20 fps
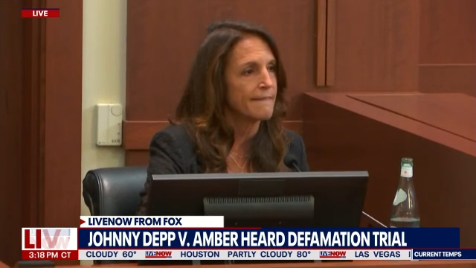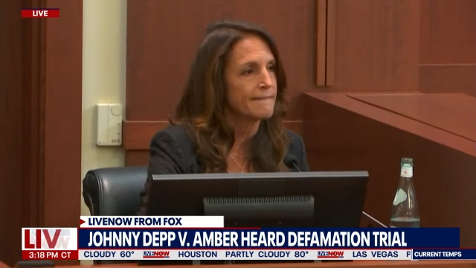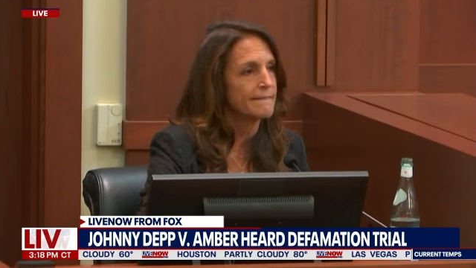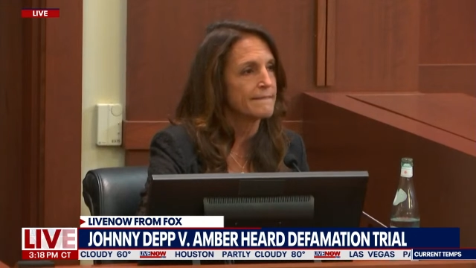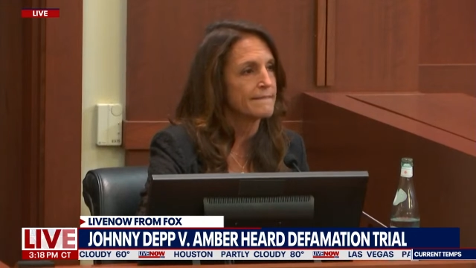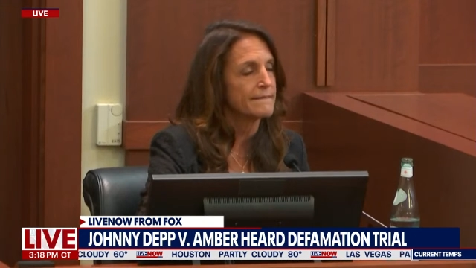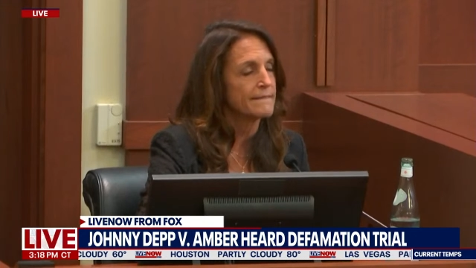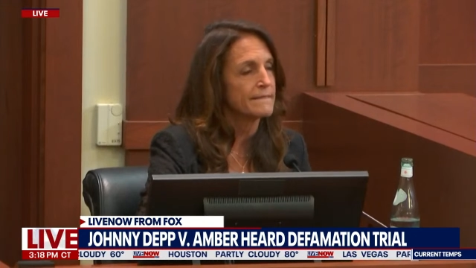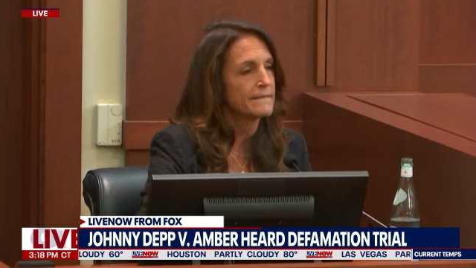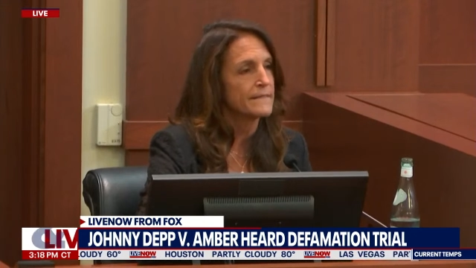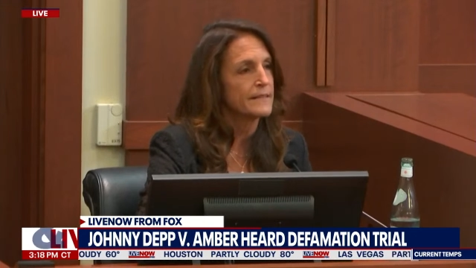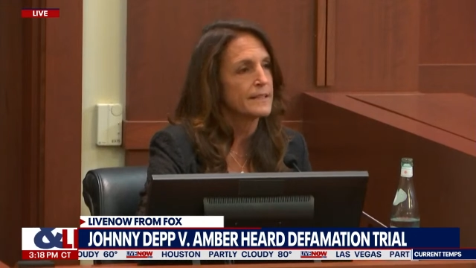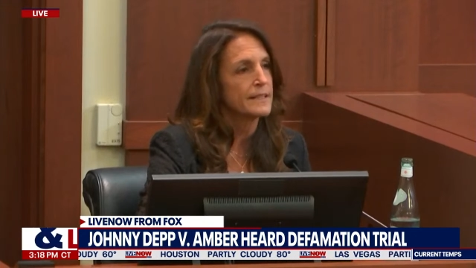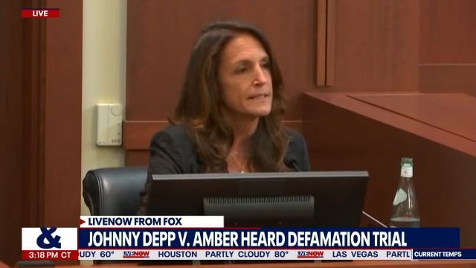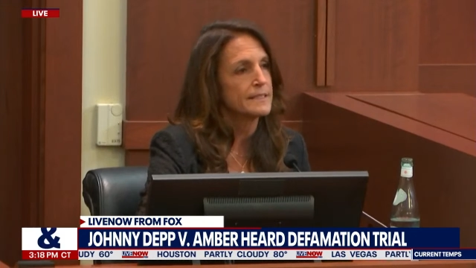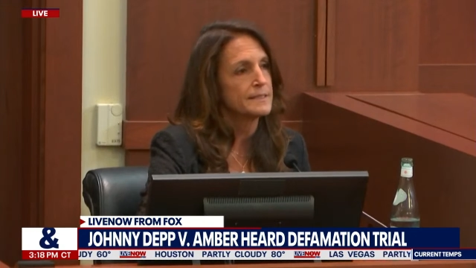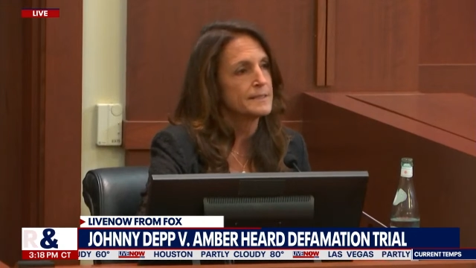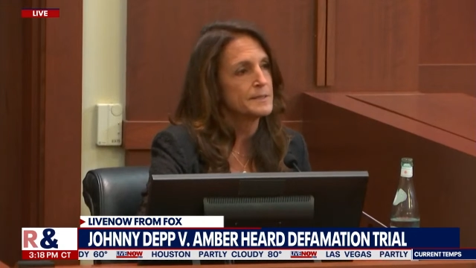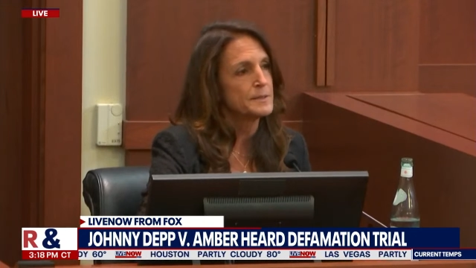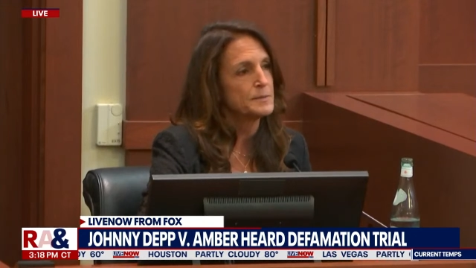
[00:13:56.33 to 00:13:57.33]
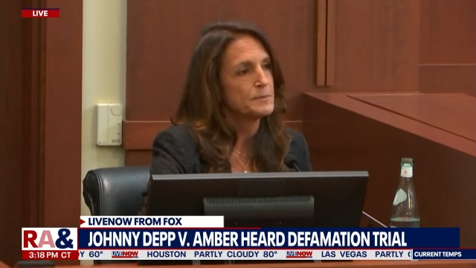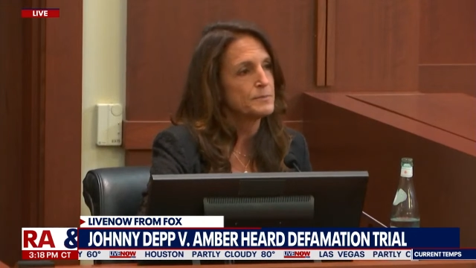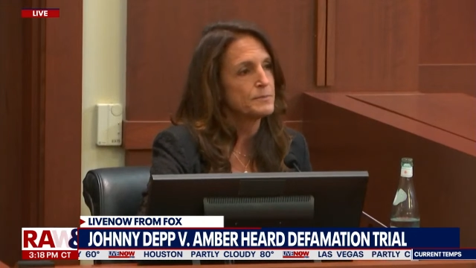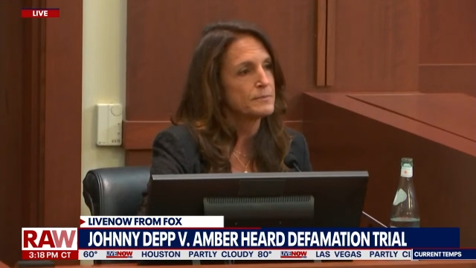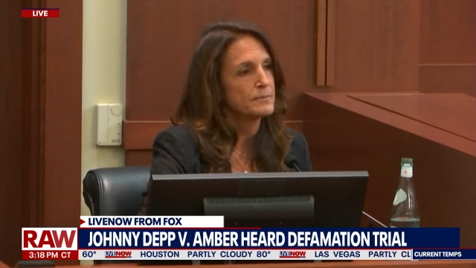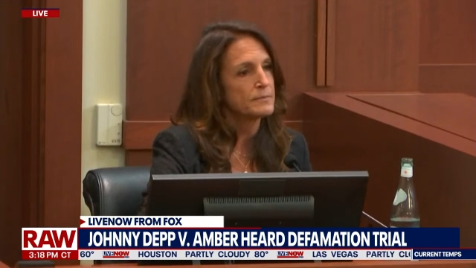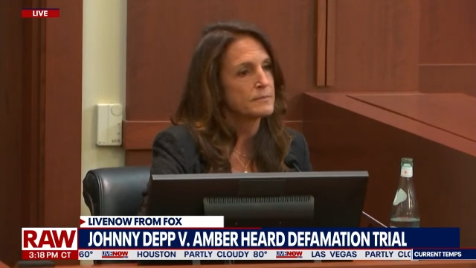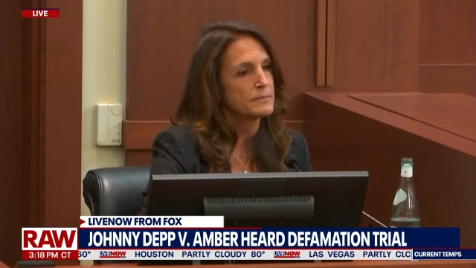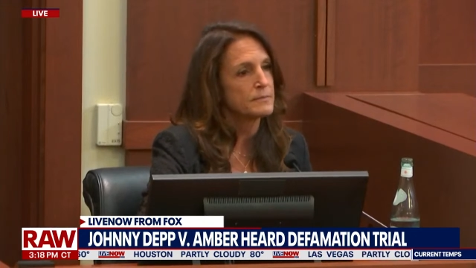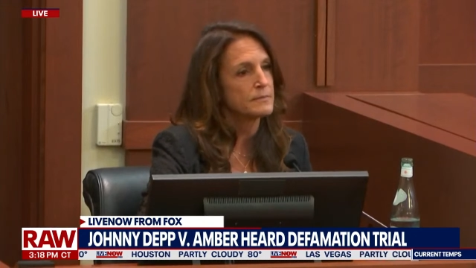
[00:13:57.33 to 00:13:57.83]

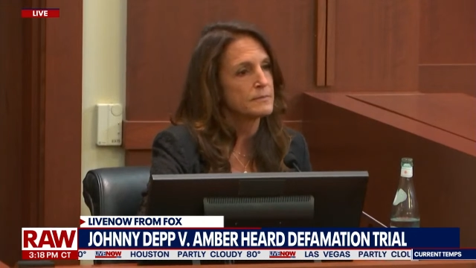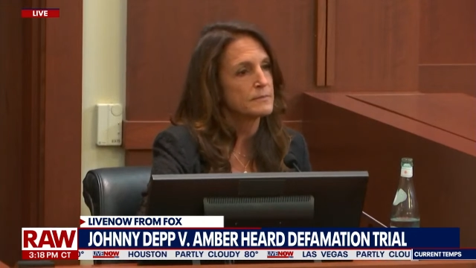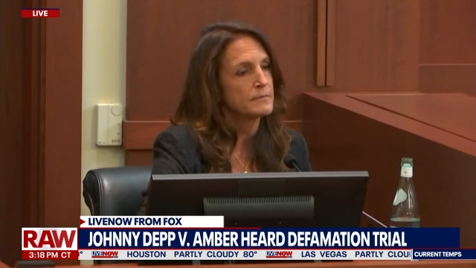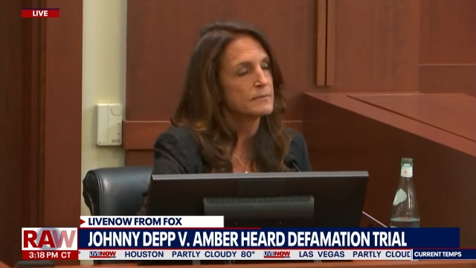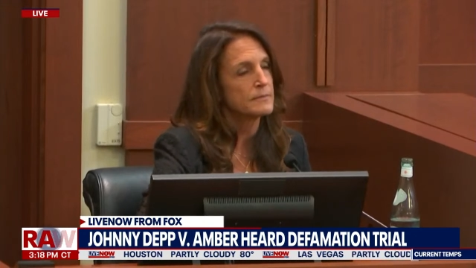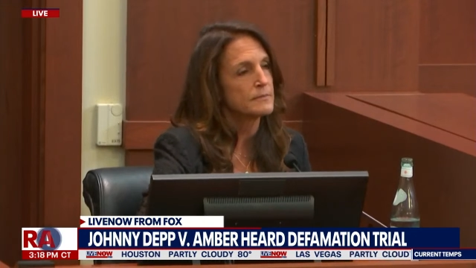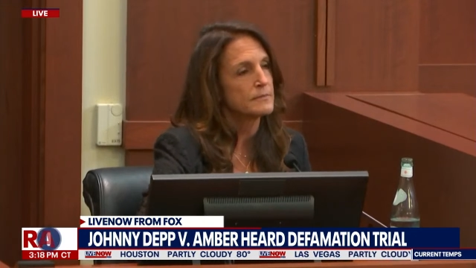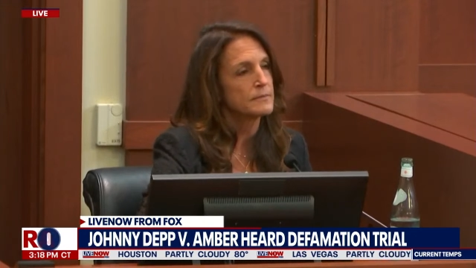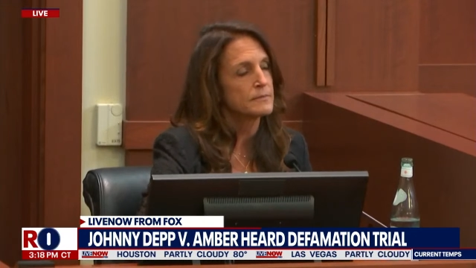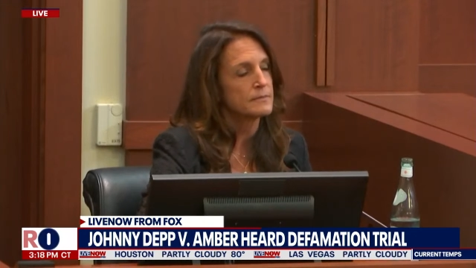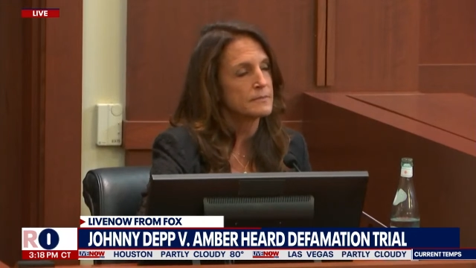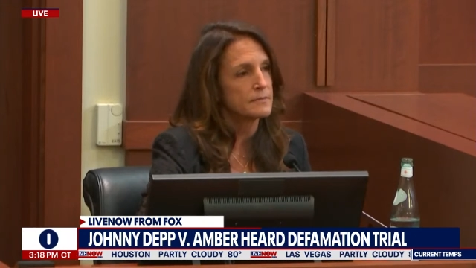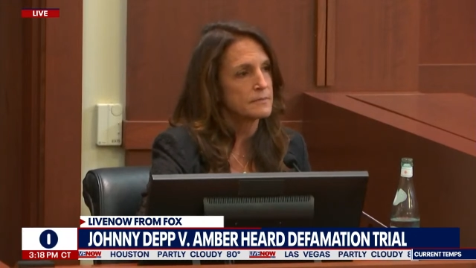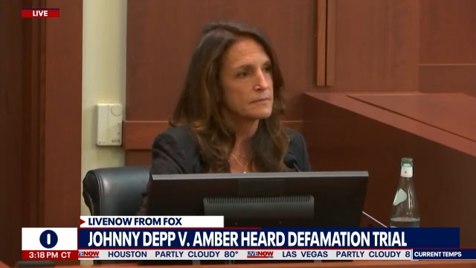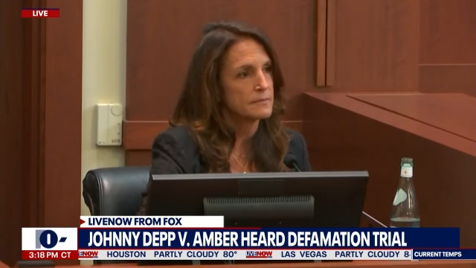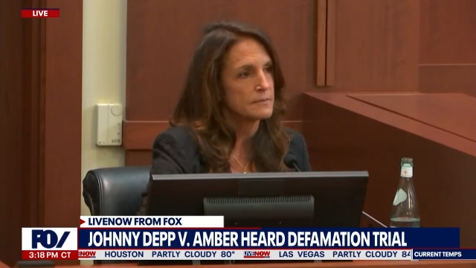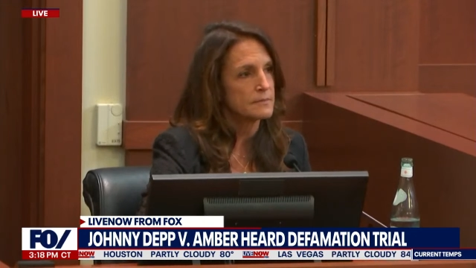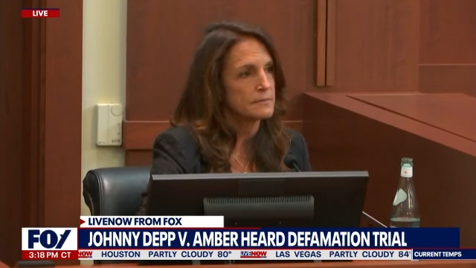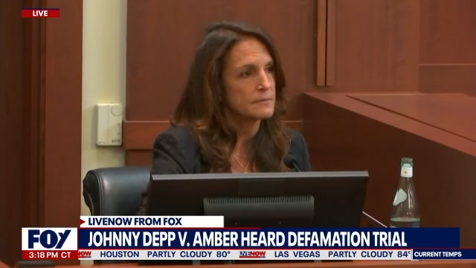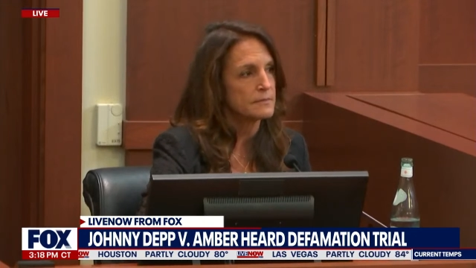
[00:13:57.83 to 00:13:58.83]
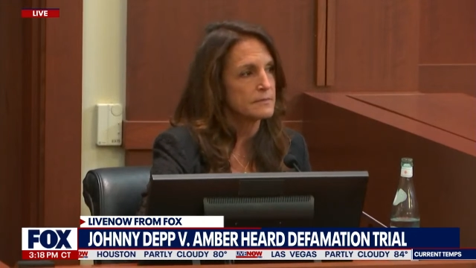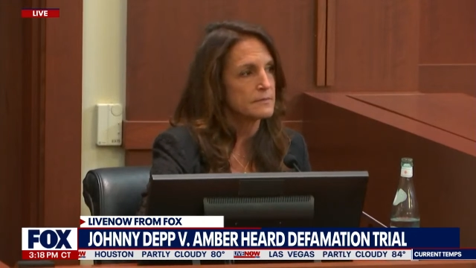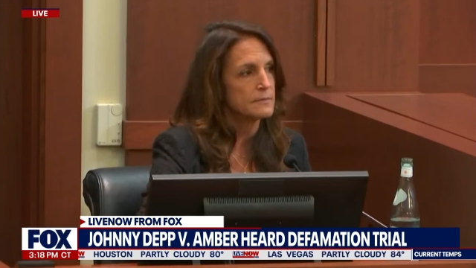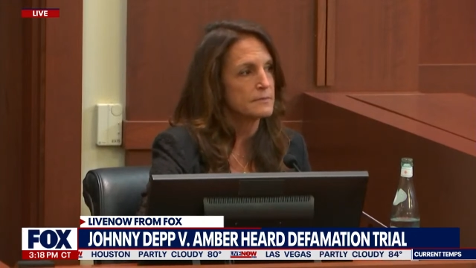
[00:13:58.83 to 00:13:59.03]
Nobody speaks.